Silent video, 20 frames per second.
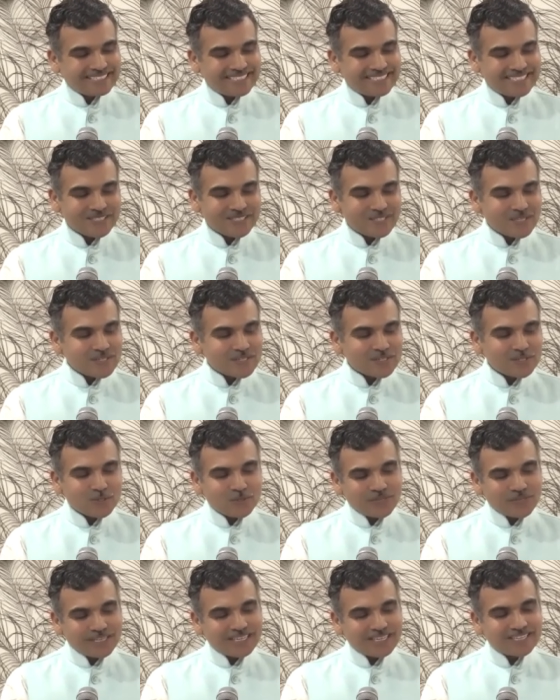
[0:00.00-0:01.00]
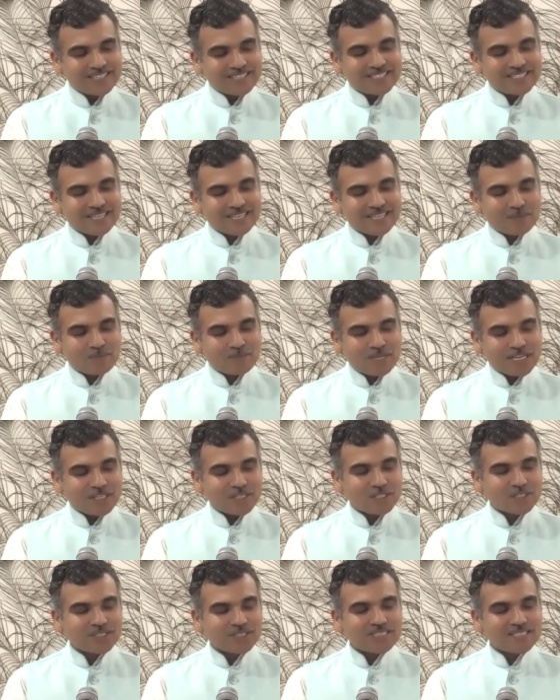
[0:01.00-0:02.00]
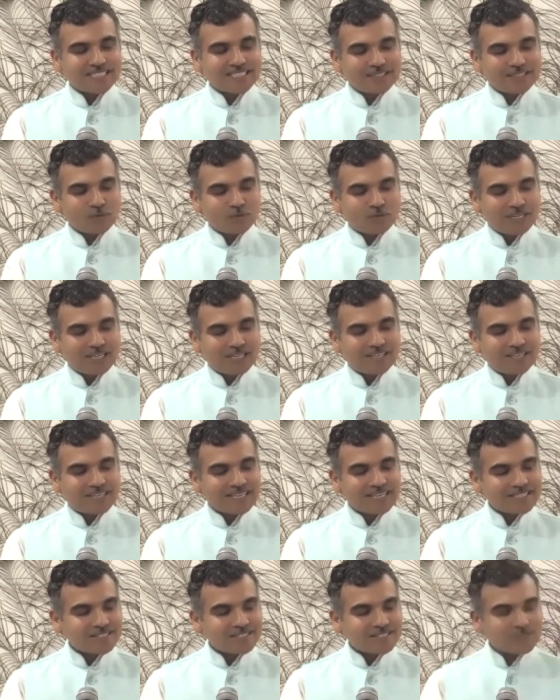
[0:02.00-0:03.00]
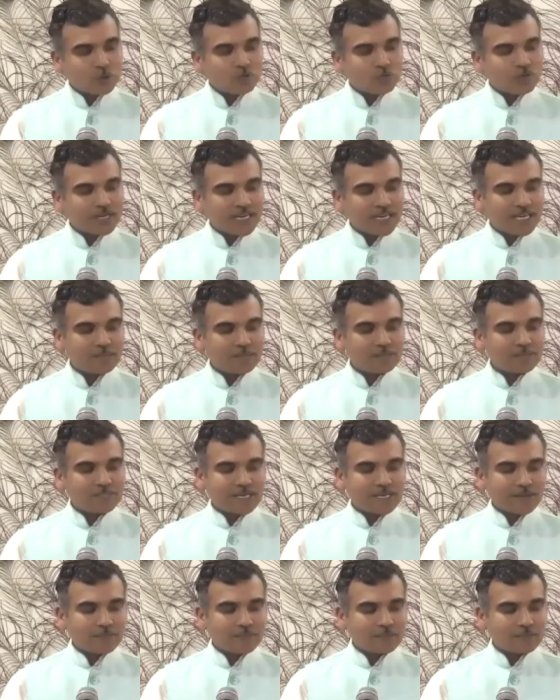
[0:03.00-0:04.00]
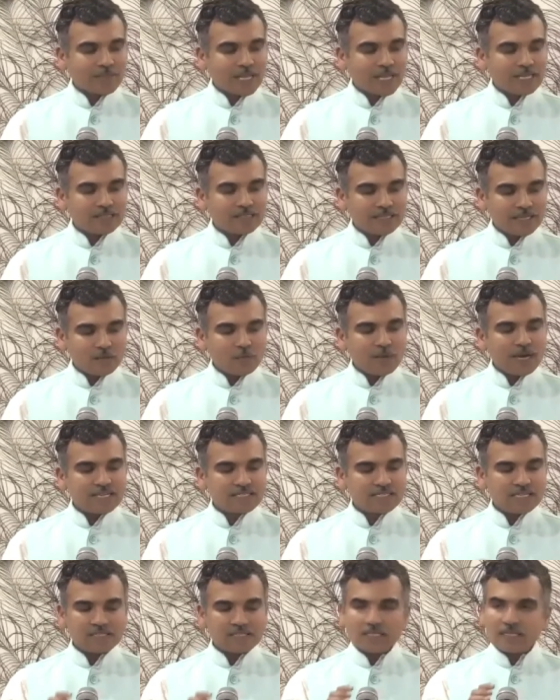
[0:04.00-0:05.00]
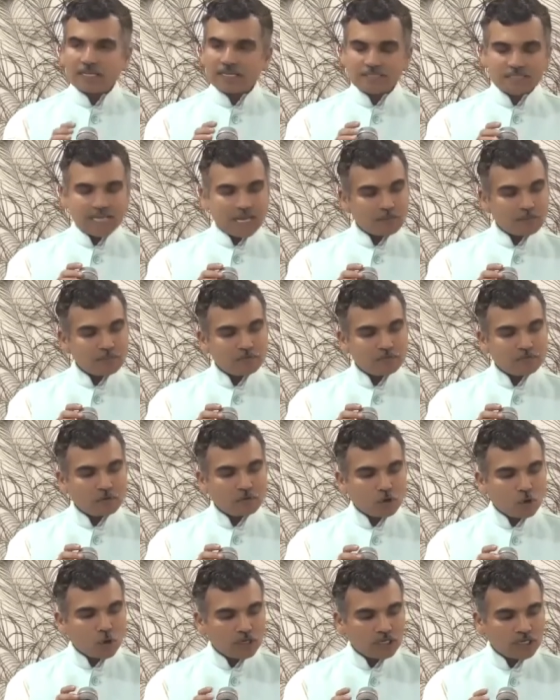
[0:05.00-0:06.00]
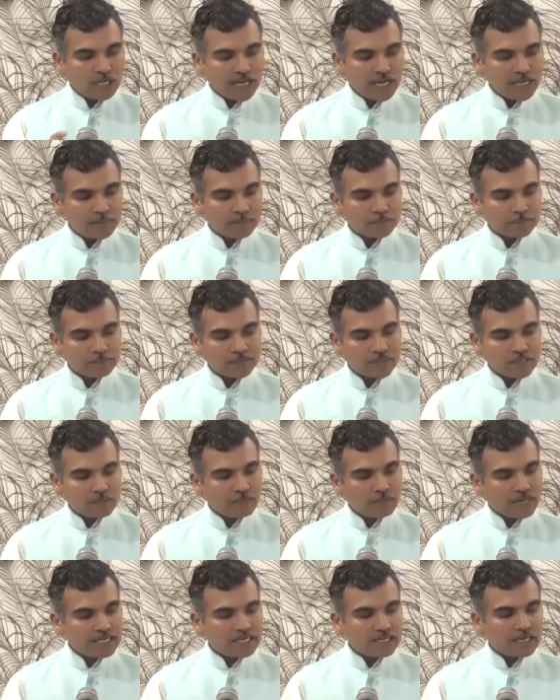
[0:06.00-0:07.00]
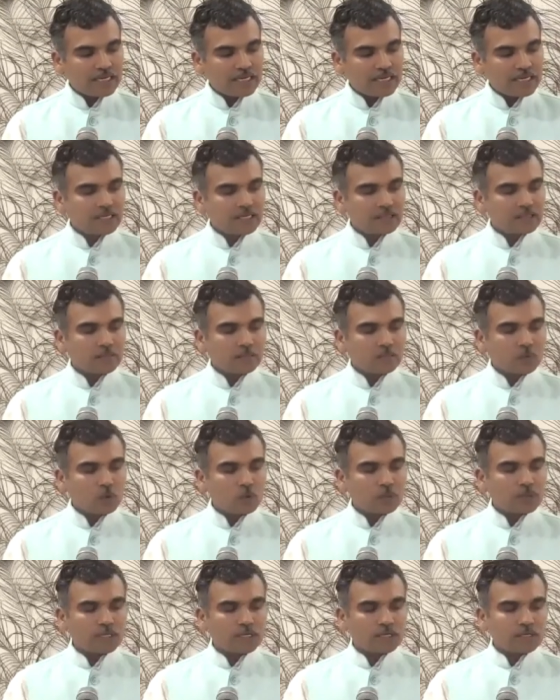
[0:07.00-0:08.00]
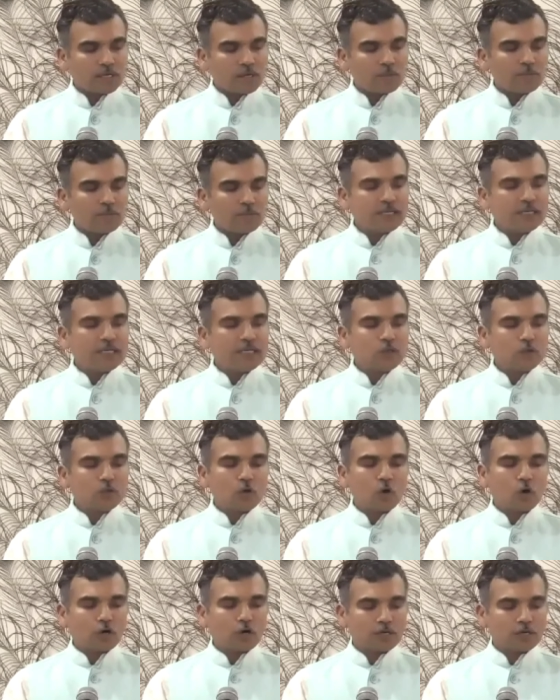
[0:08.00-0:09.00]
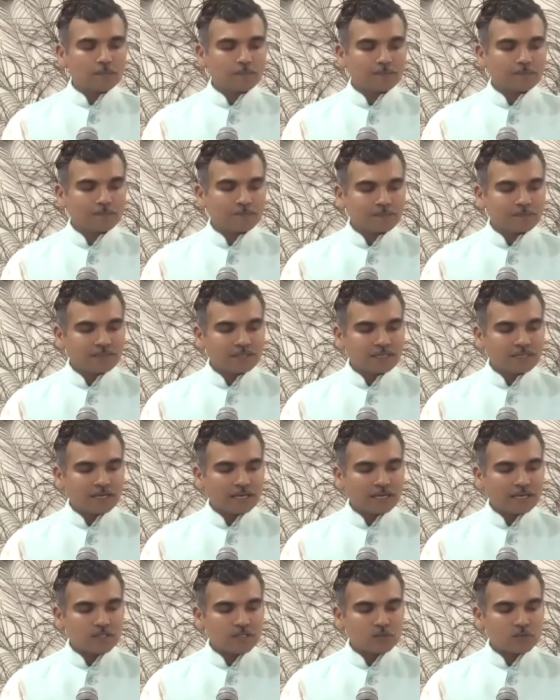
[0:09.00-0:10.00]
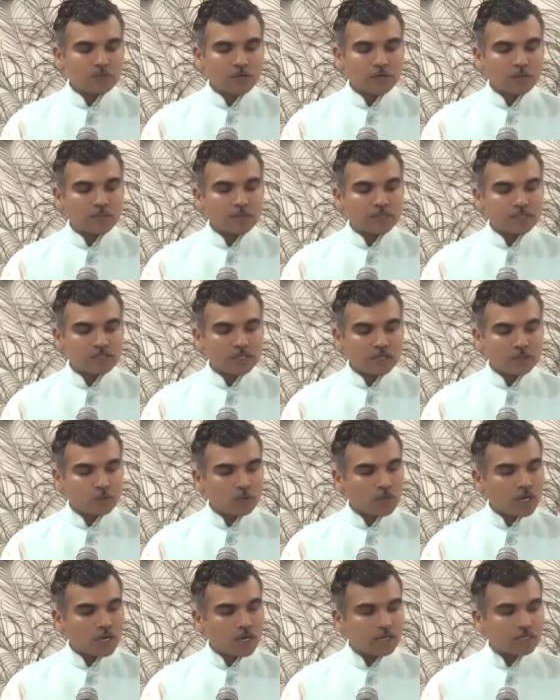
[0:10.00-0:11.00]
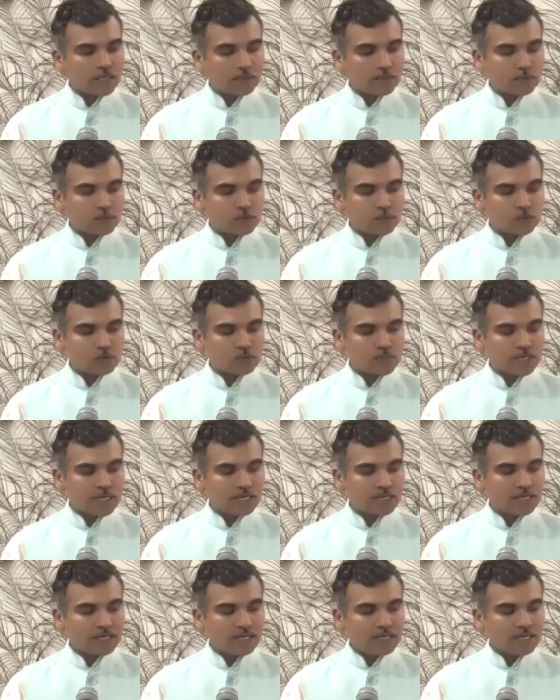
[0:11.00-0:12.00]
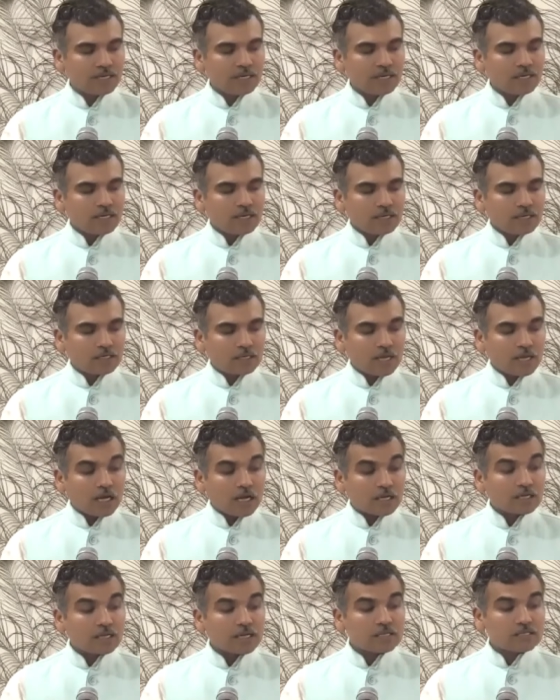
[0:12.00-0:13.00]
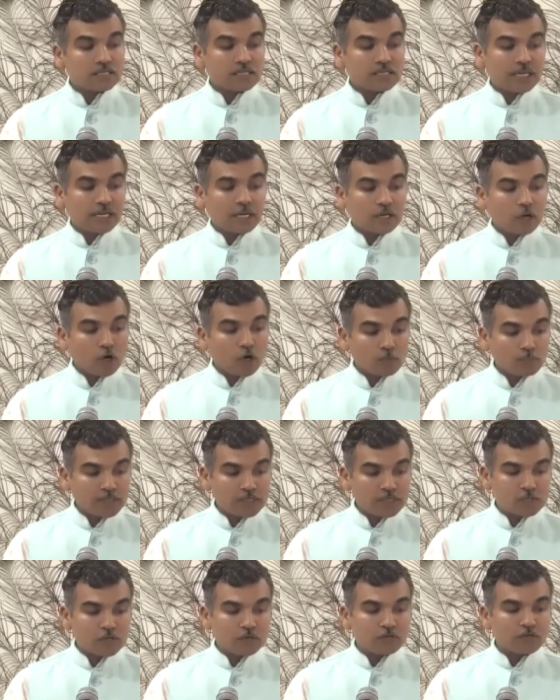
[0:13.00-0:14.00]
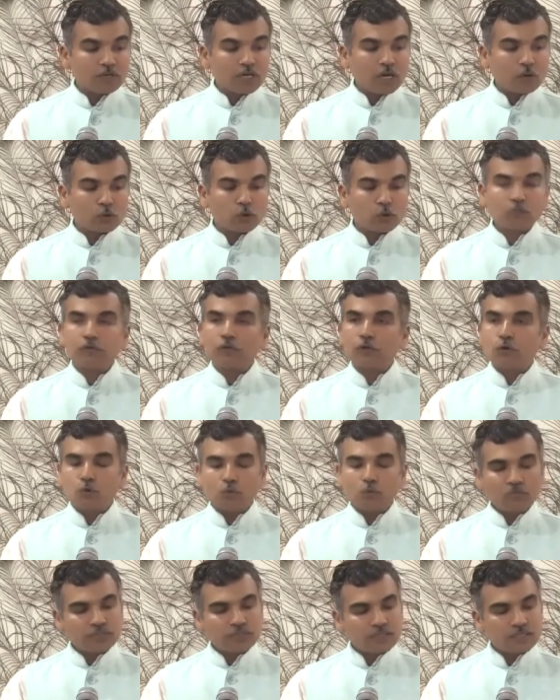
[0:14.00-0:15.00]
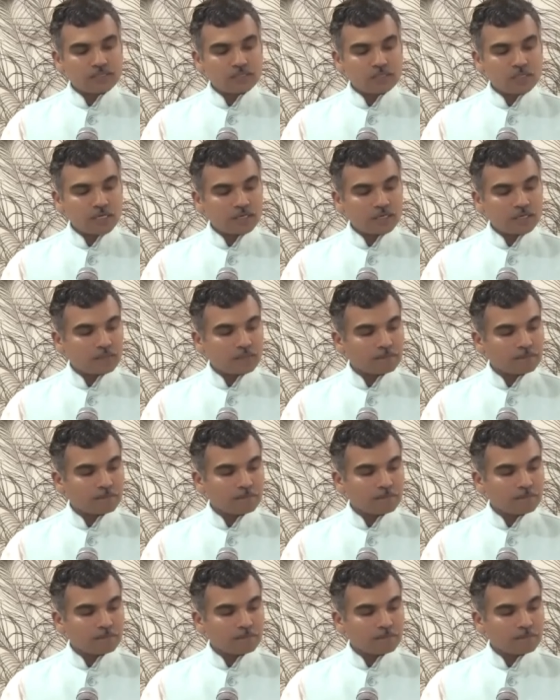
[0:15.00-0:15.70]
Jesus, during his temptations in the wilderness, overcame them and thereby set an example for all time by clinging the more determinedly to God. As Paramahansa Yogananda used to say, darkness cannot be driven out of a room with a stick.